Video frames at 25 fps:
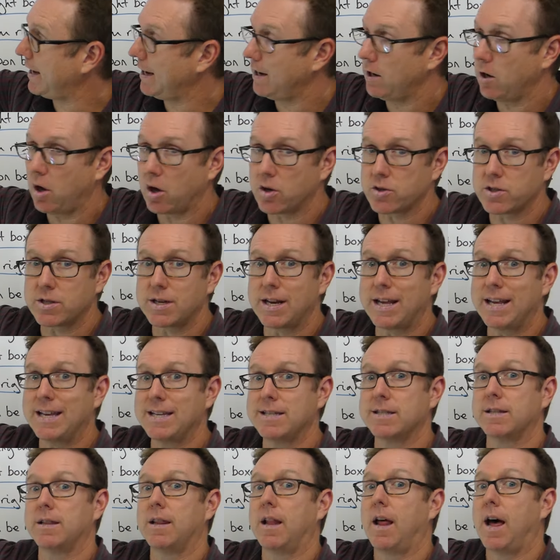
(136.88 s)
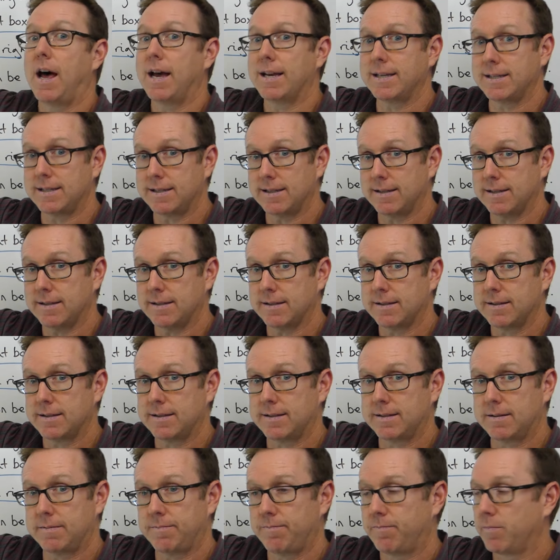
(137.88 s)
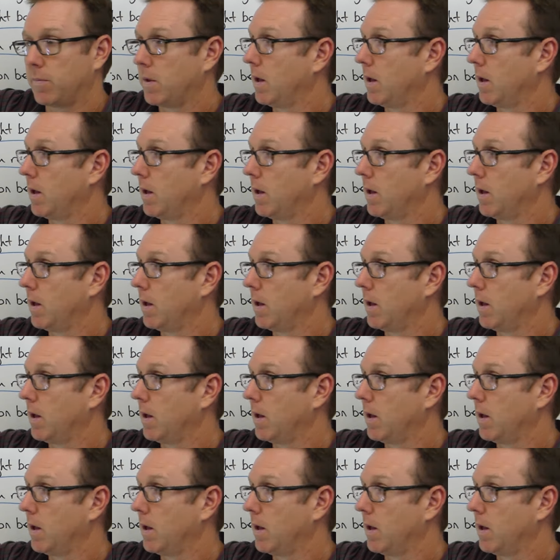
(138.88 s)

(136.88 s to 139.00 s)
he lost his license.